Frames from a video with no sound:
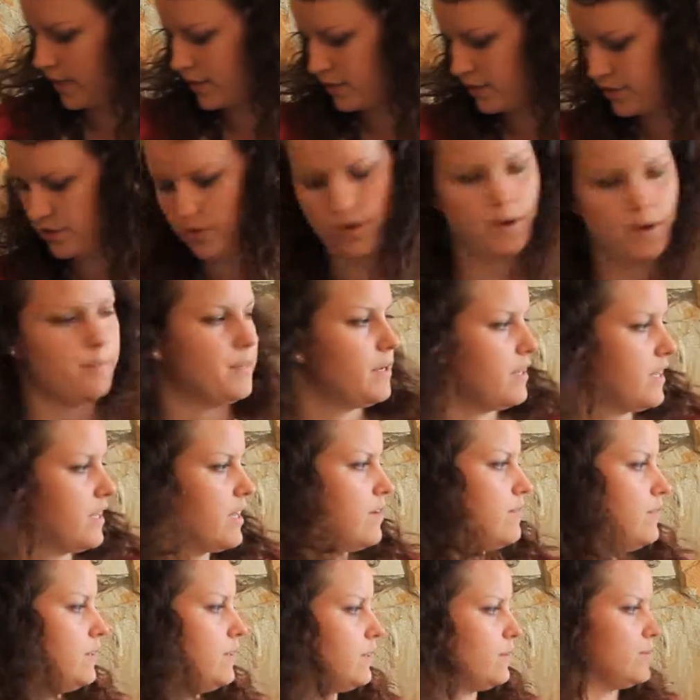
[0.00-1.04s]
So I'm going to
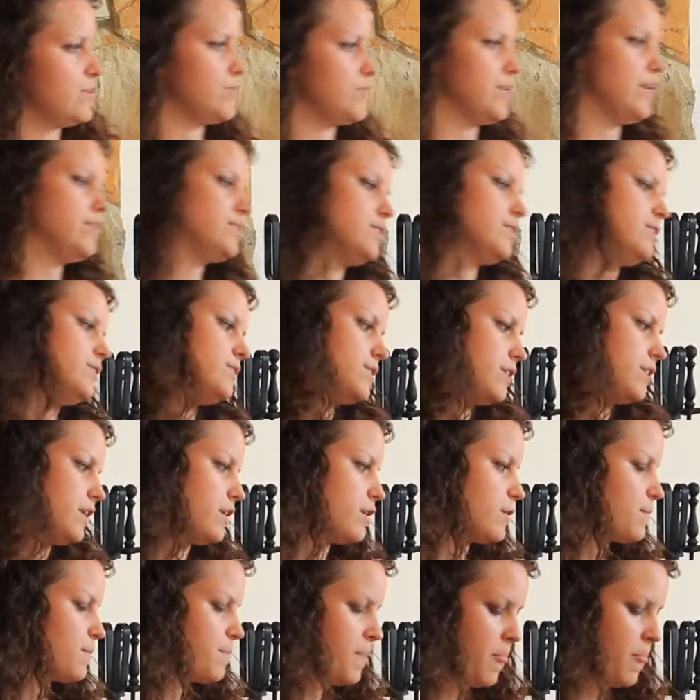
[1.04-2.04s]
give a little sentence here.